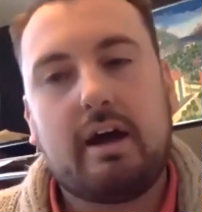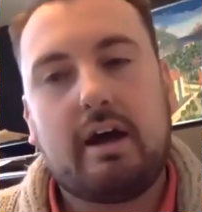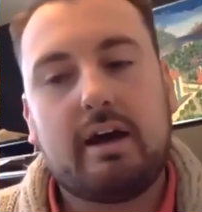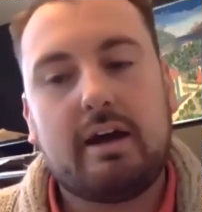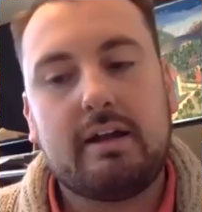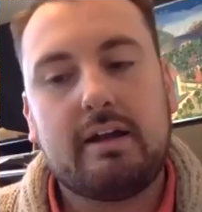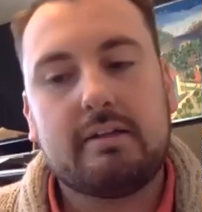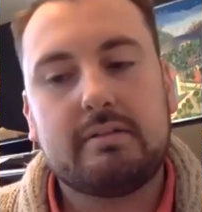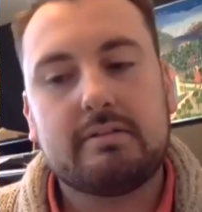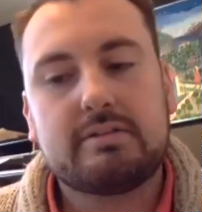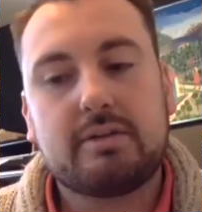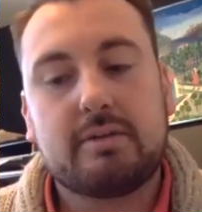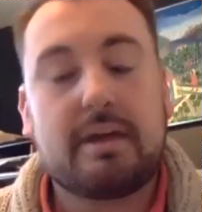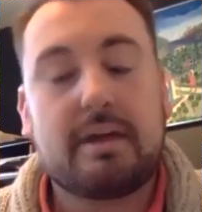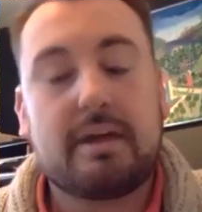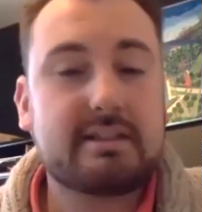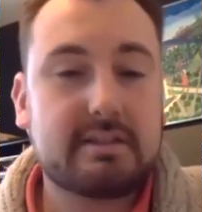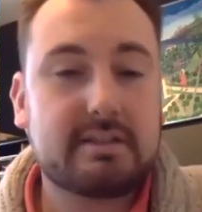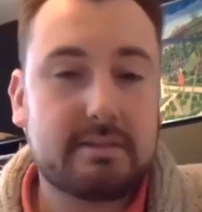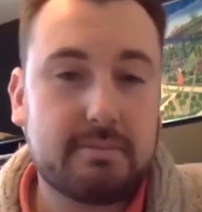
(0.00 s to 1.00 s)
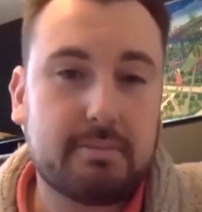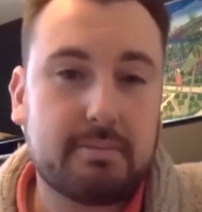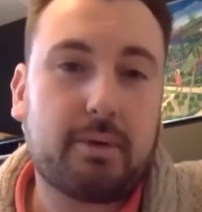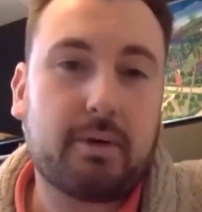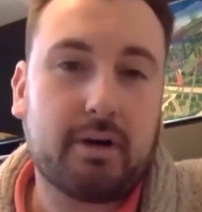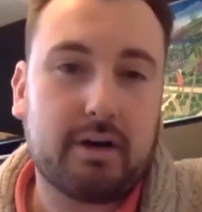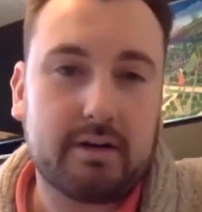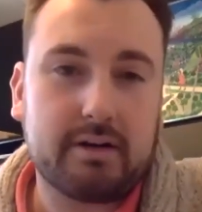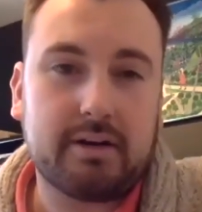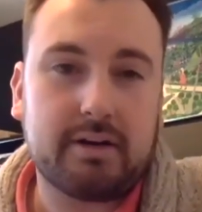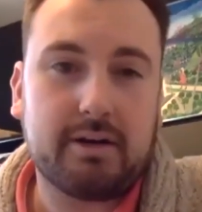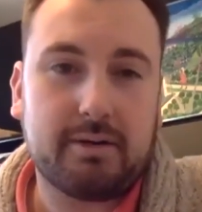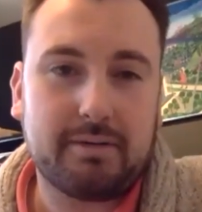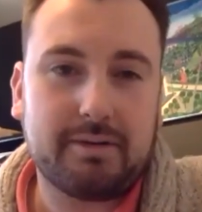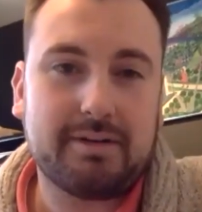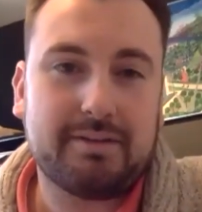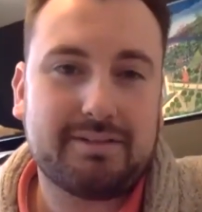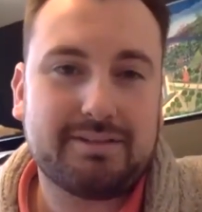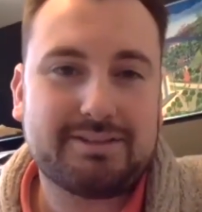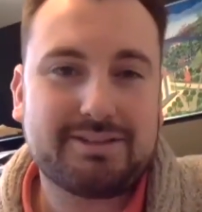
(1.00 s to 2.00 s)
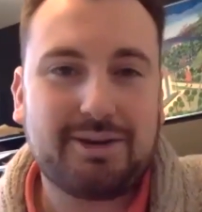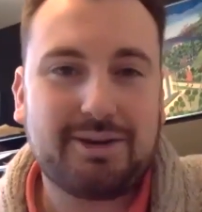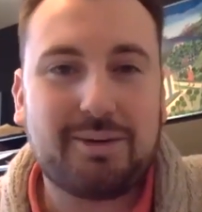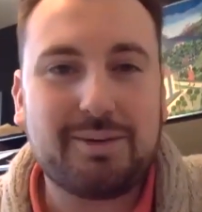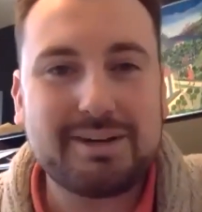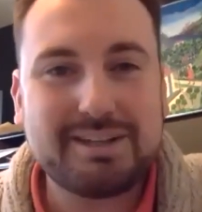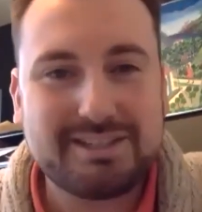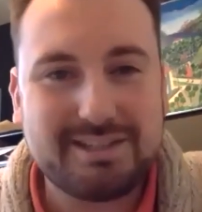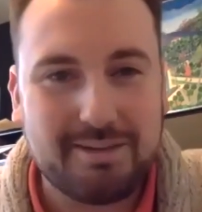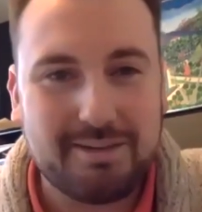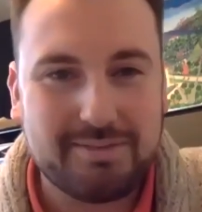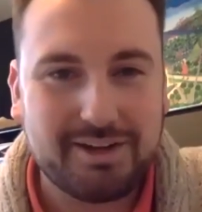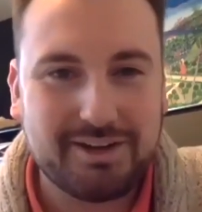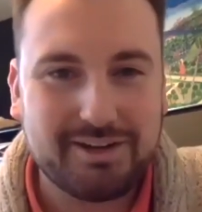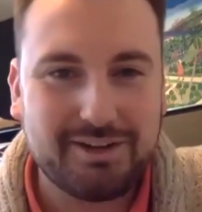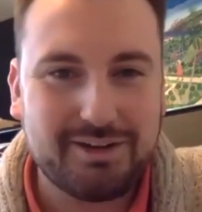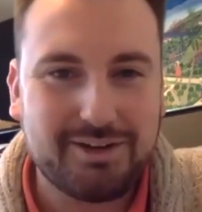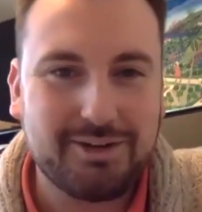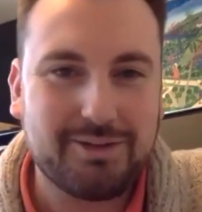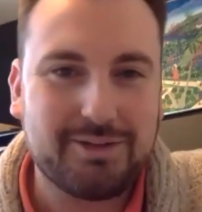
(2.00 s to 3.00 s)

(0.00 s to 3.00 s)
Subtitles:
And so that's important, you know, it's always something to do.